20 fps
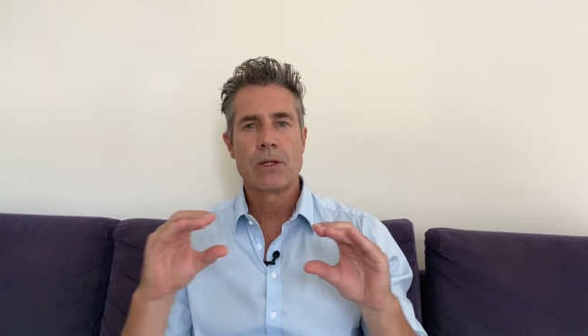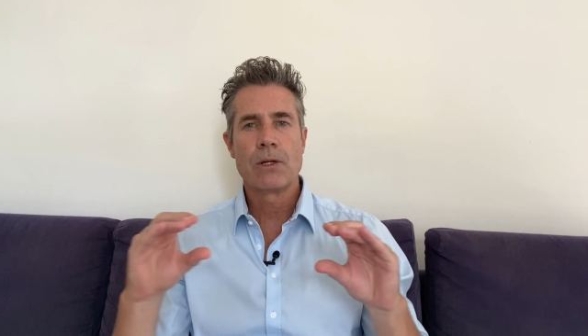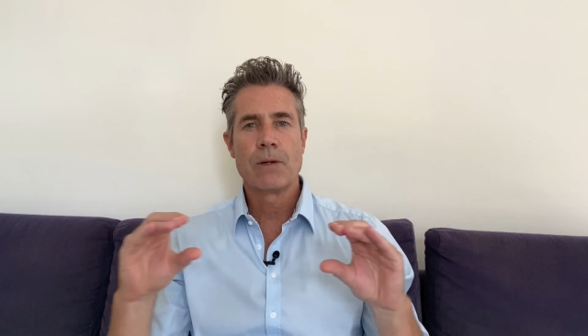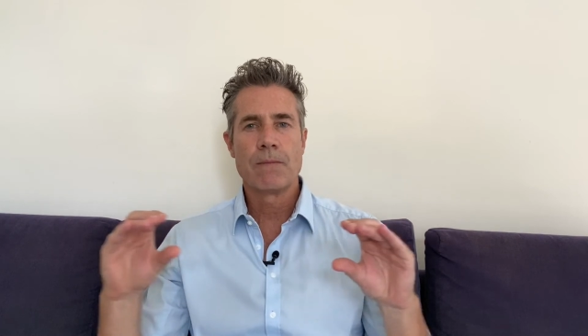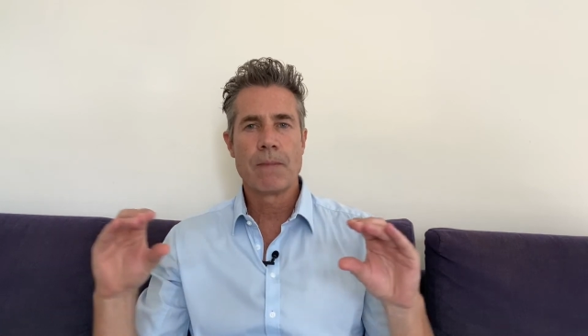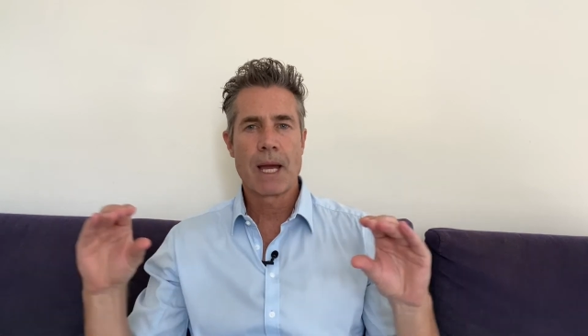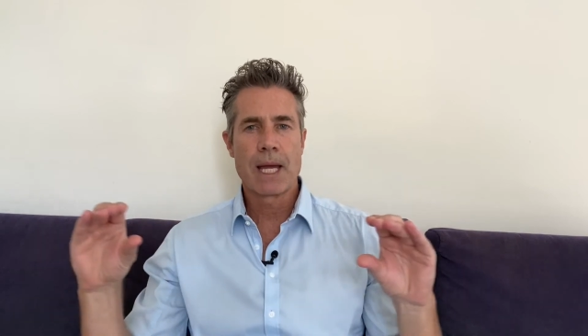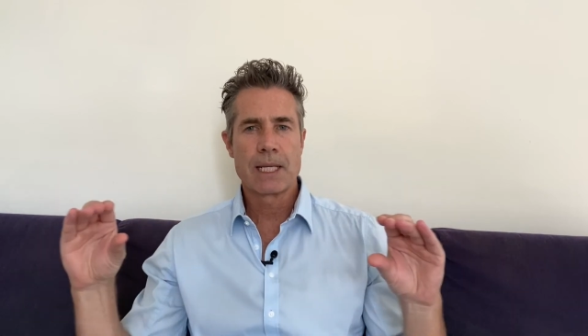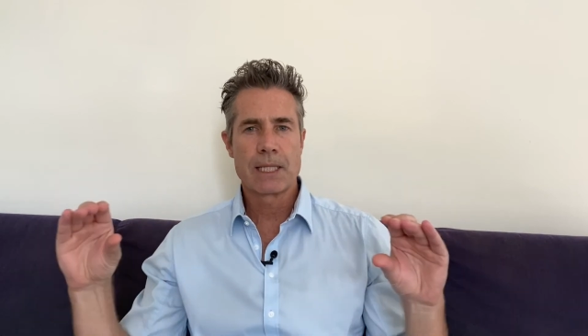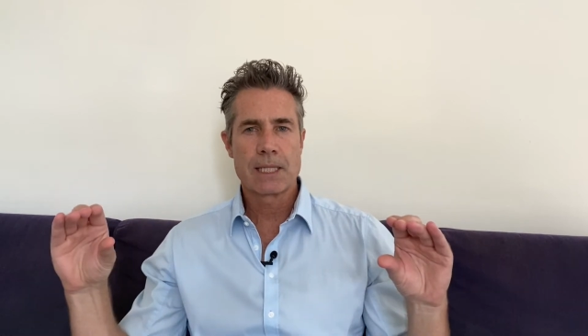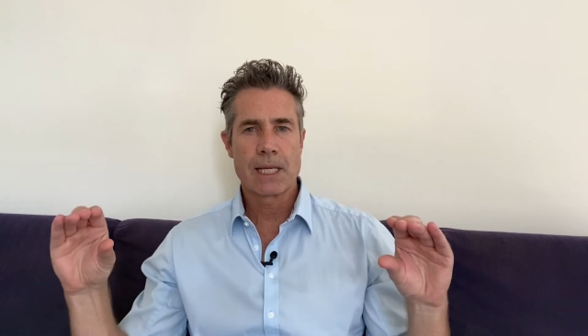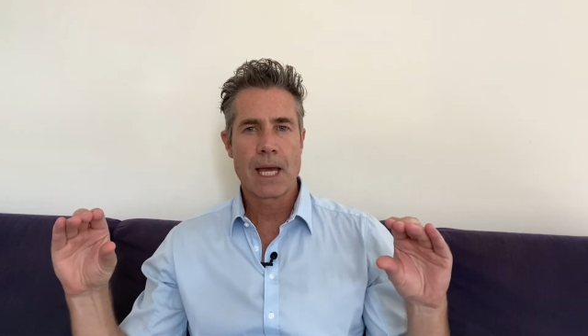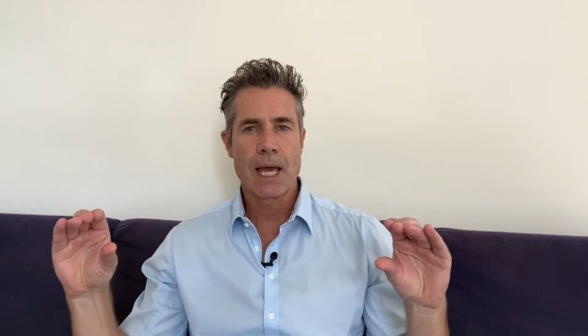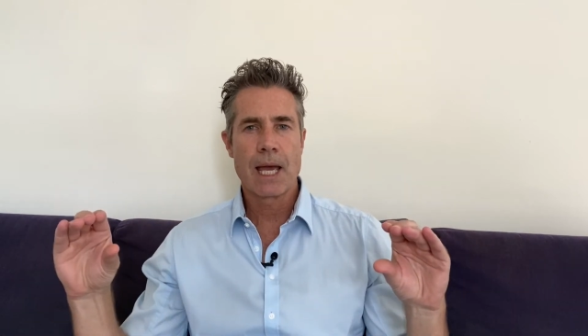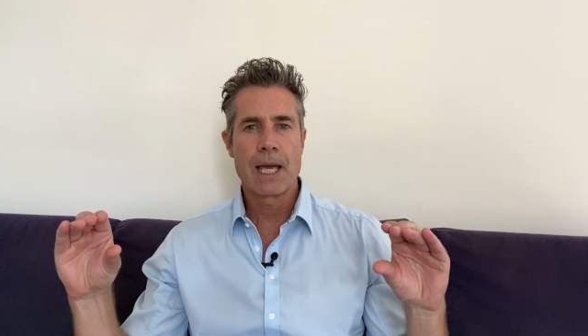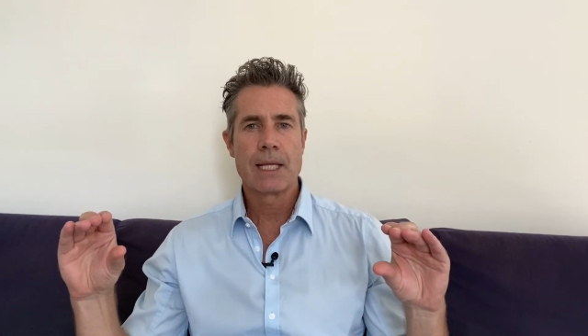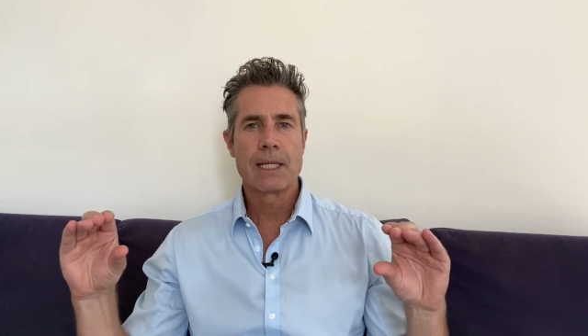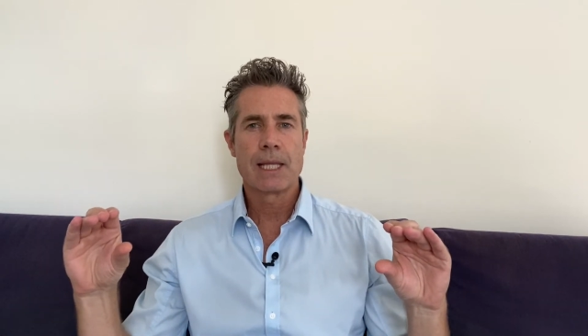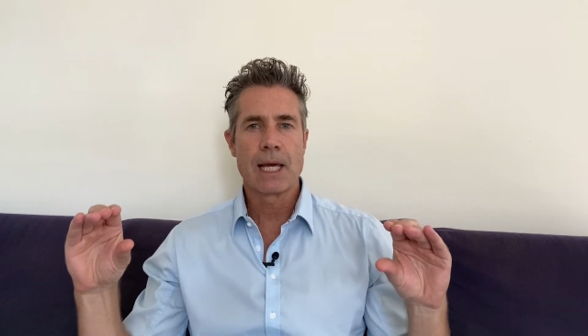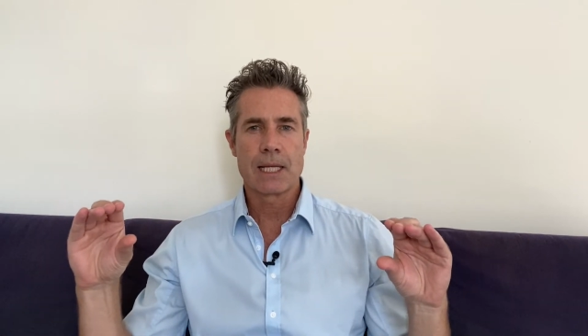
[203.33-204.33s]
to
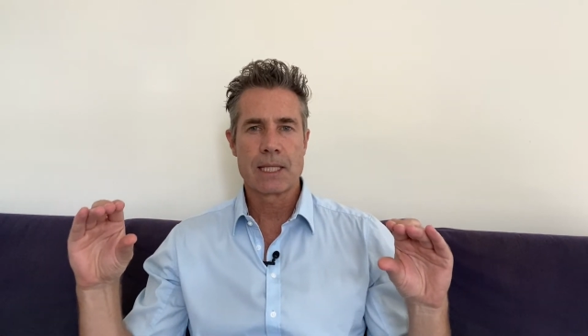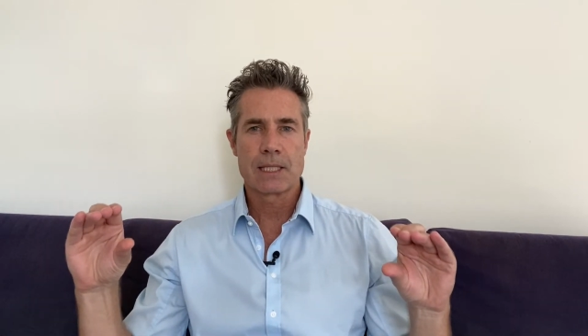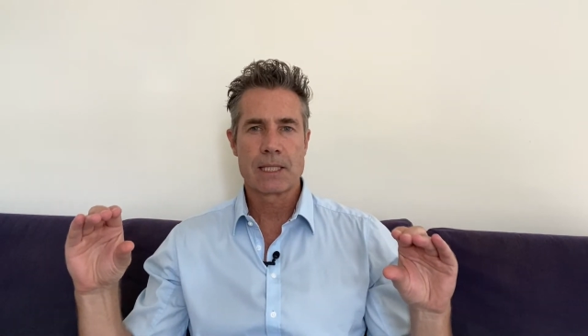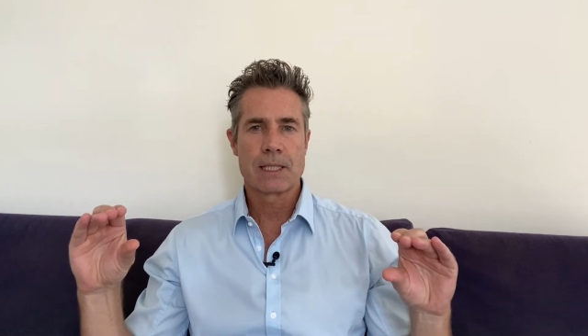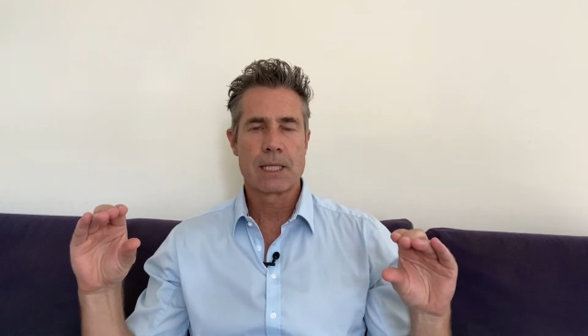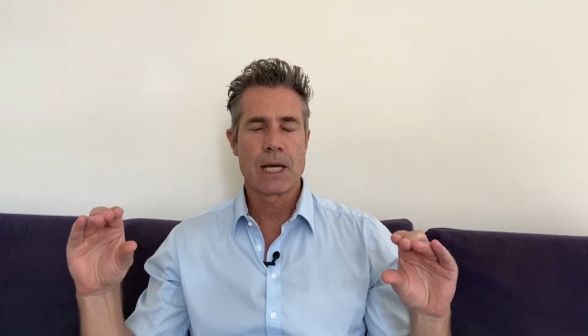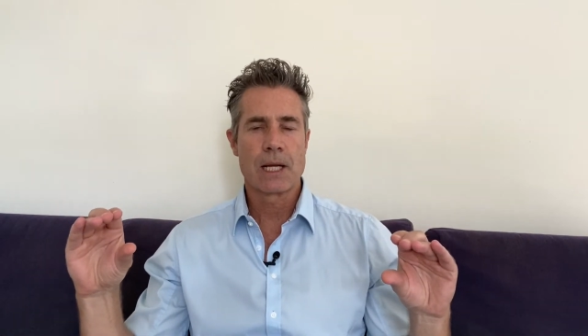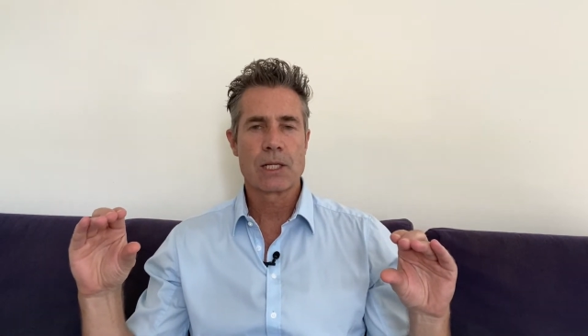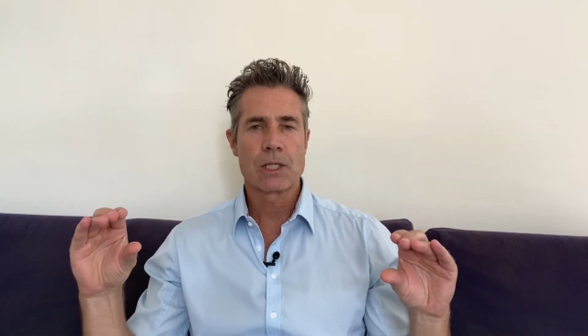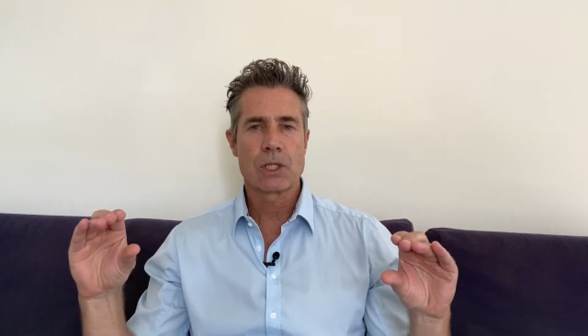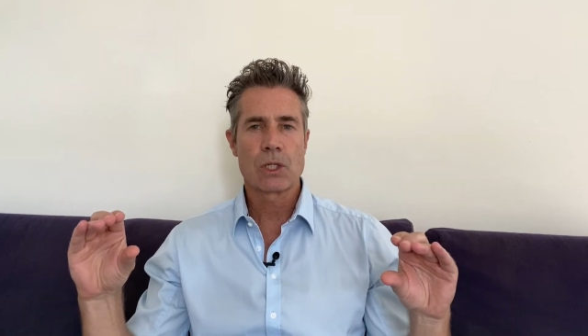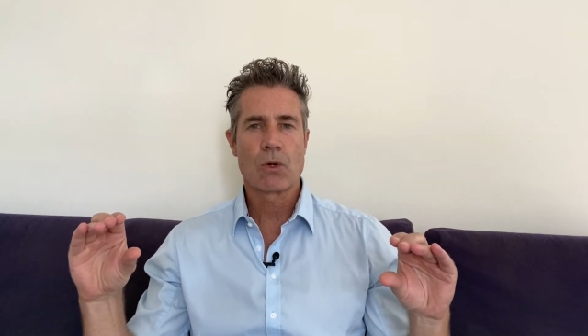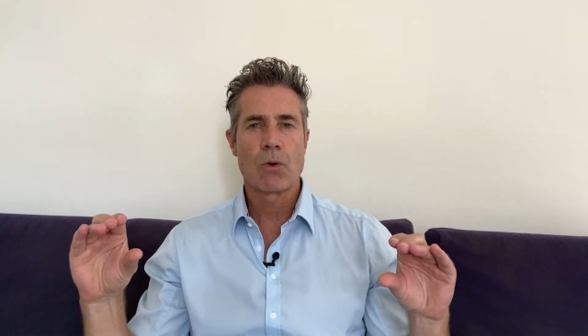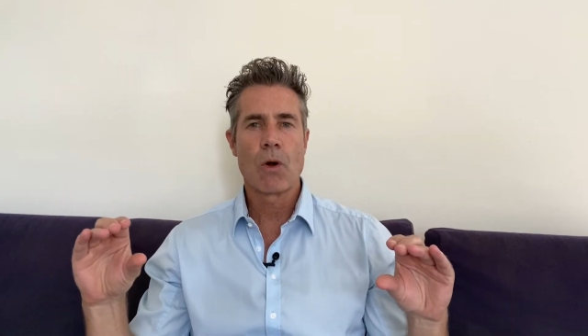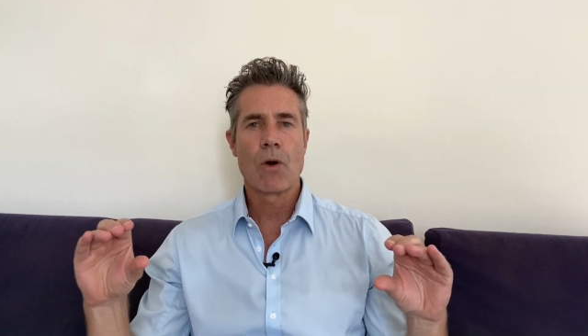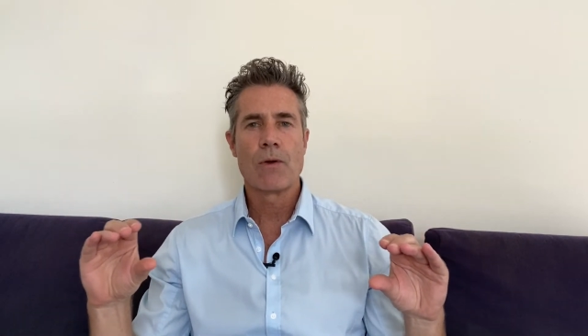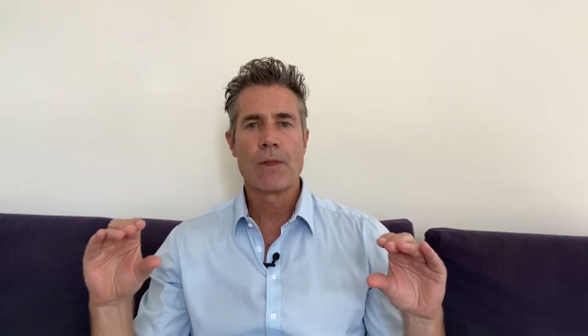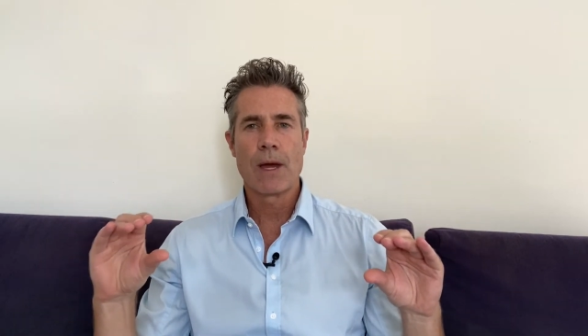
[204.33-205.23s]
maintain that status quo,